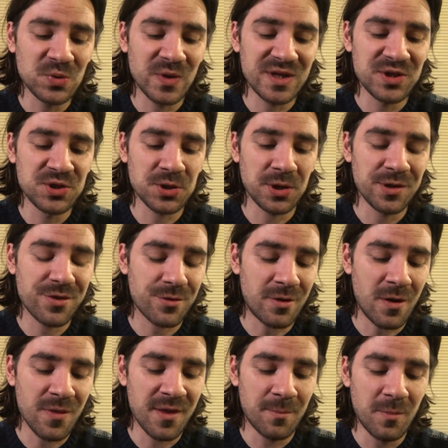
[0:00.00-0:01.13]
to enjoy
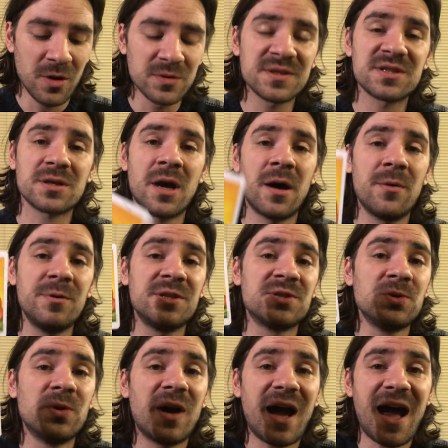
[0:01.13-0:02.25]
throughout the month. Uh, we
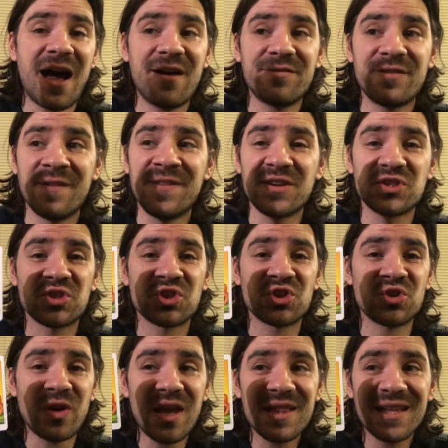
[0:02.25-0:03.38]
do have the
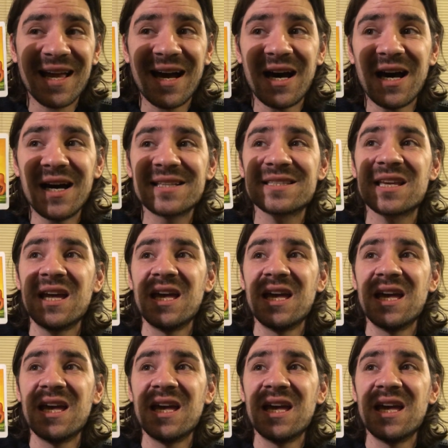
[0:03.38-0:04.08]
strength card